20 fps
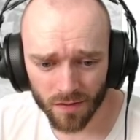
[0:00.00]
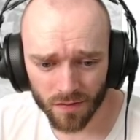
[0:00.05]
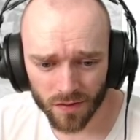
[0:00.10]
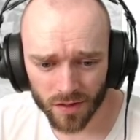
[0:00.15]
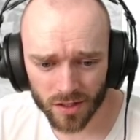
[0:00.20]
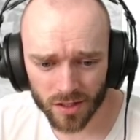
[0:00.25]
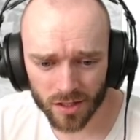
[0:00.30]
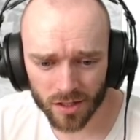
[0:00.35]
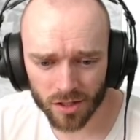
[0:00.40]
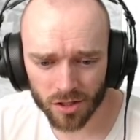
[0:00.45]

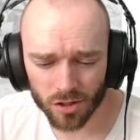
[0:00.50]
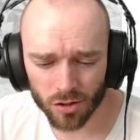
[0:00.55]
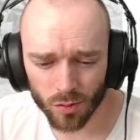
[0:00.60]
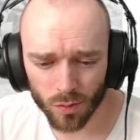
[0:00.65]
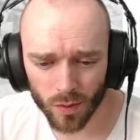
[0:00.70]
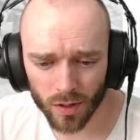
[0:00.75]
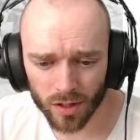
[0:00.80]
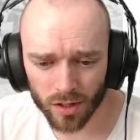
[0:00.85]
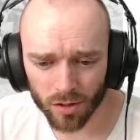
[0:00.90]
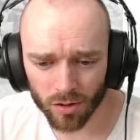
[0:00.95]
Fixed an issue
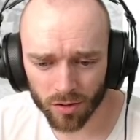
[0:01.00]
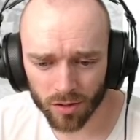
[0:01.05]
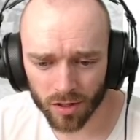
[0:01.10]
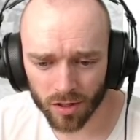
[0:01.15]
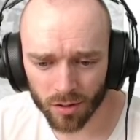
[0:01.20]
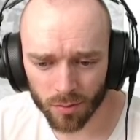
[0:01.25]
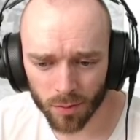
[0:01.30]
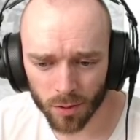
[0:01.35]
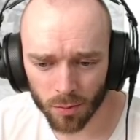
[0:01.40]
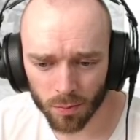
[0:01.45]
where the
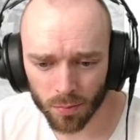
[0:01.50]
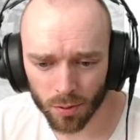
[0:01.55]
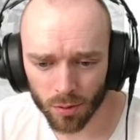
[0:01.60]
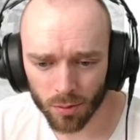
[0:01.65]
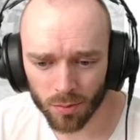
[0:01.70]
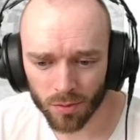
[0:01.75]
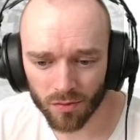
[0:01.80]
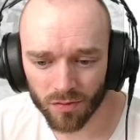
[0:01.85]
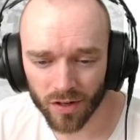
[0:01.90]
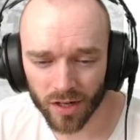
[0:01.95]
OKW
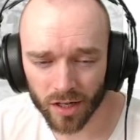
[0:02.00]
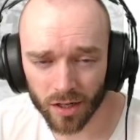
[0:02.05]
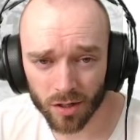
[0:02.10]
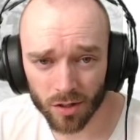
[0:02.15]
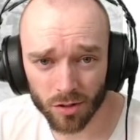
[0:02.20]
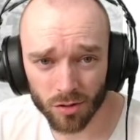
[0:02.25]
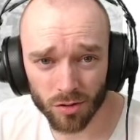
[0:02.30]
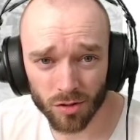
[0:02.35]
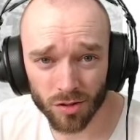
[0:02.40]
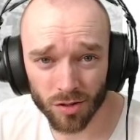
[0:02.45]
Puma
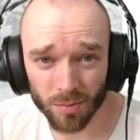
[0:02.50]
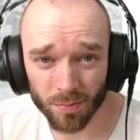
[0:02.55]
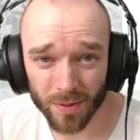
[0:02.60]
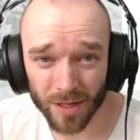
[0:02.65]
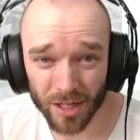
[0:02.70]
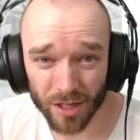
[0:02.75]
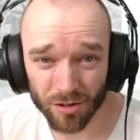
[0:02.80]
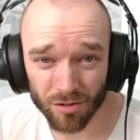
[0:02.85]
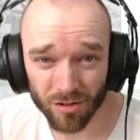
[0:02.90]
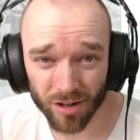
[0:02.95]
wreck could not
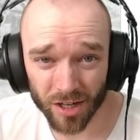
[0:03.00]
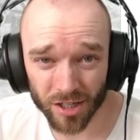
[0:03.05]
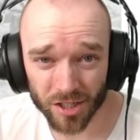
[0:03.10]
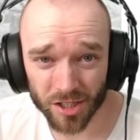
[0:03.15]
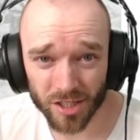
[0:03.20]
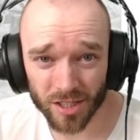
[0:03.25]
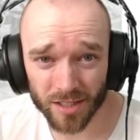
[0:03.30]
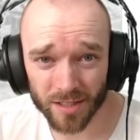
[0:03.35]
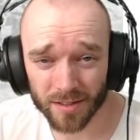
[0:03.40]
be crushed.